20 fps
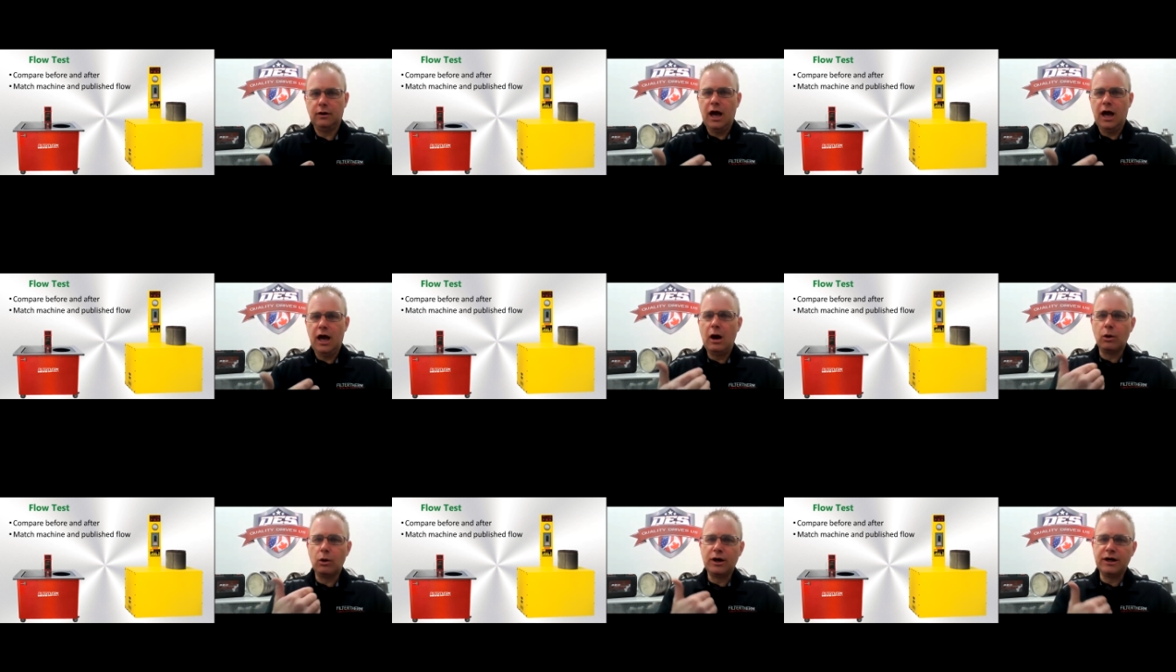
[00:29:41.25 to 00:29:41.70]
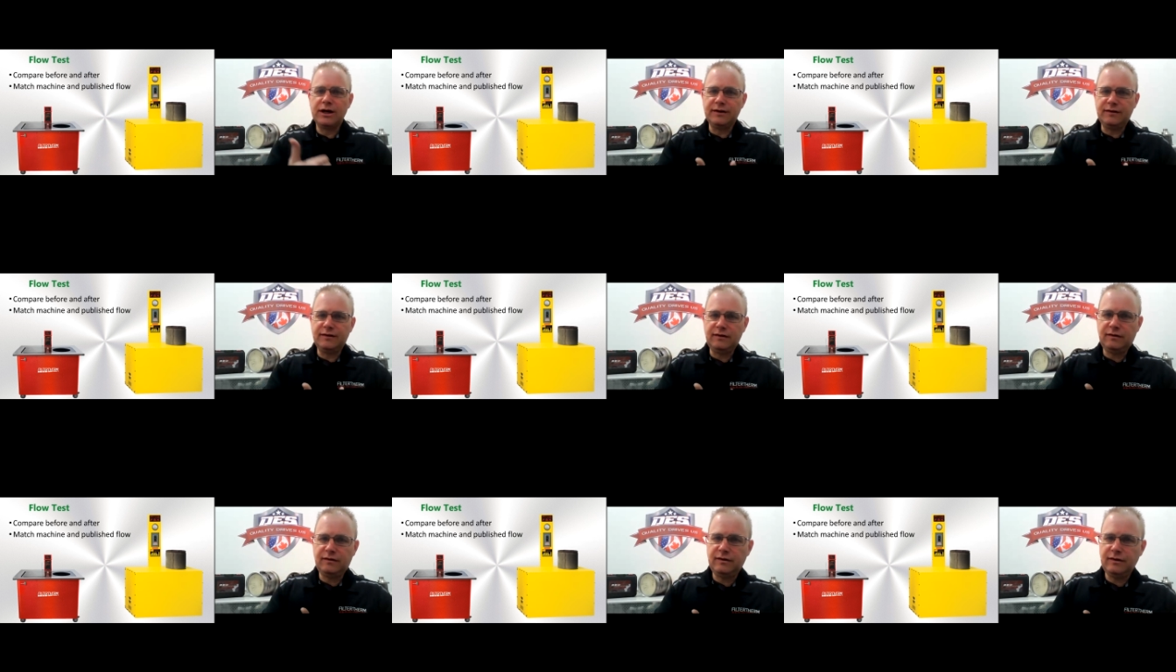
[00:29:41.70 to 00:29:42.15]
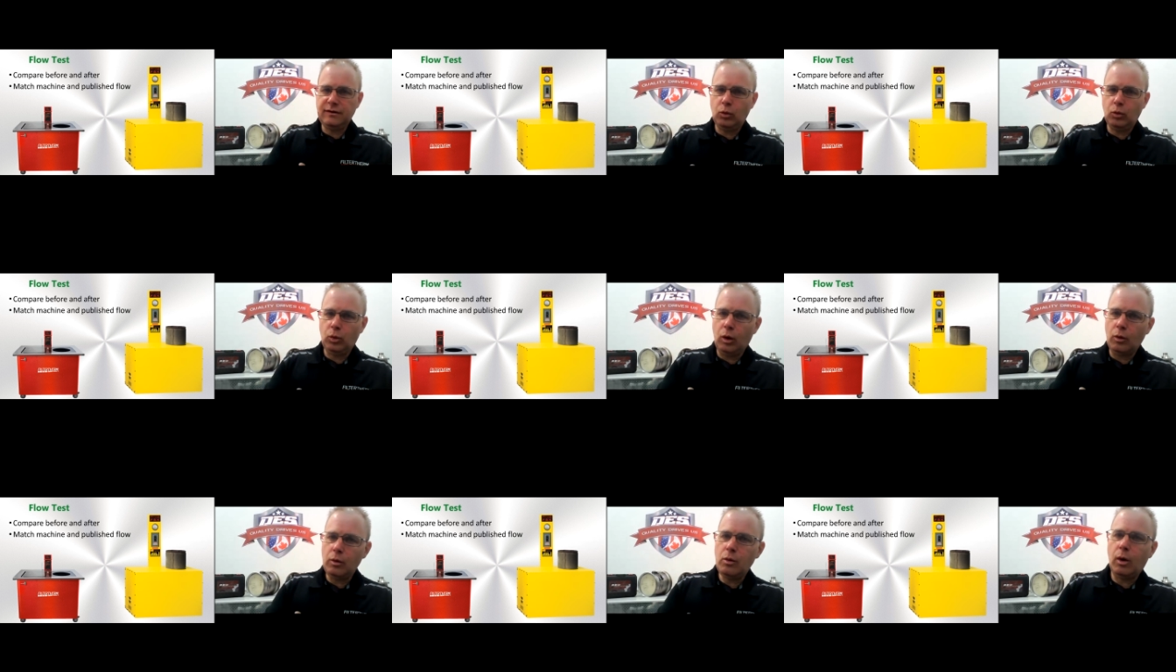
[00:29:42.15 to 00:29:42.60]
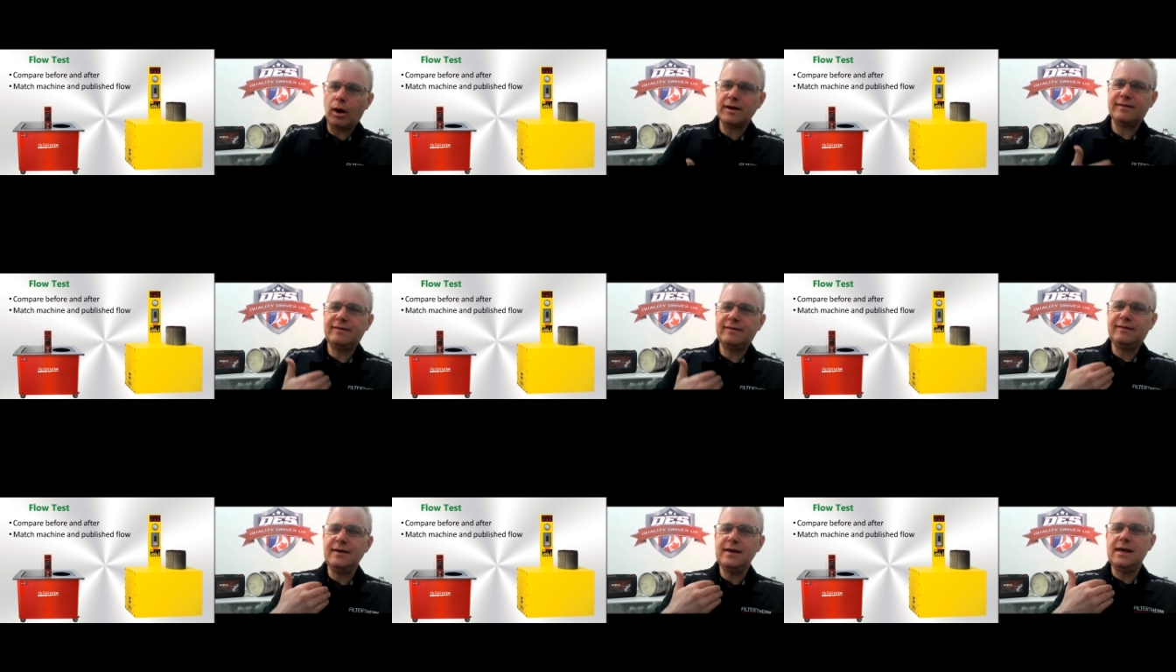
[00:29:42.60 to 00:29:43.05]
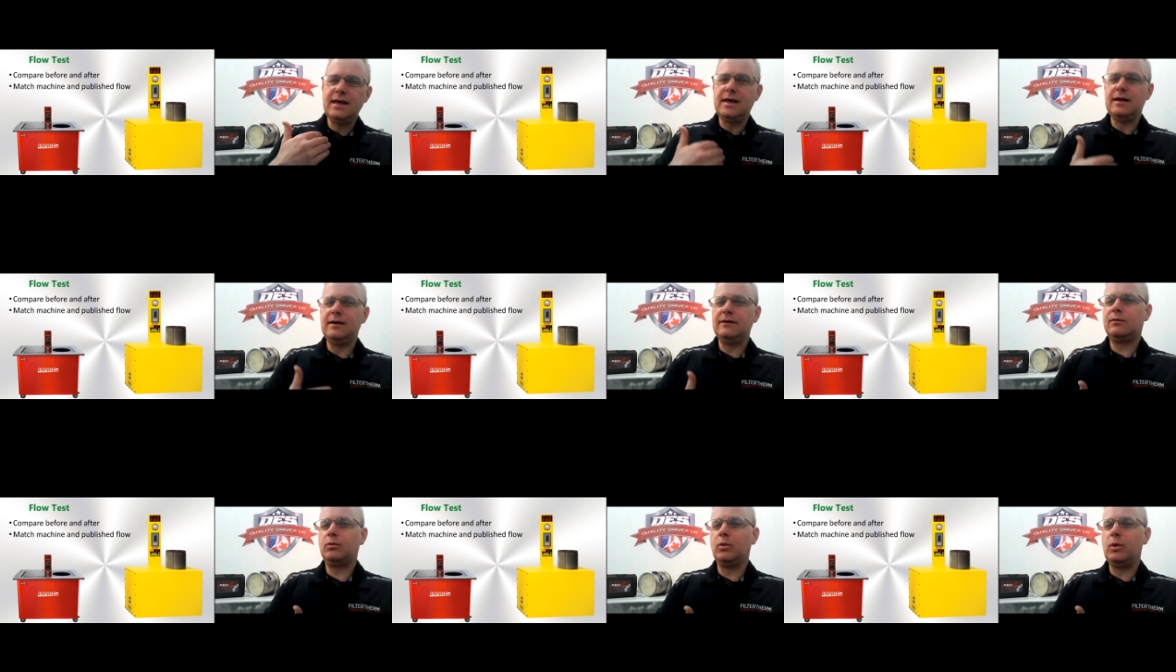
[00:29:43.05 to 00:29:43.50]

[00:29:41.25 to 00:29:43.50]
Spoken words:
And we're going to see what we want to see is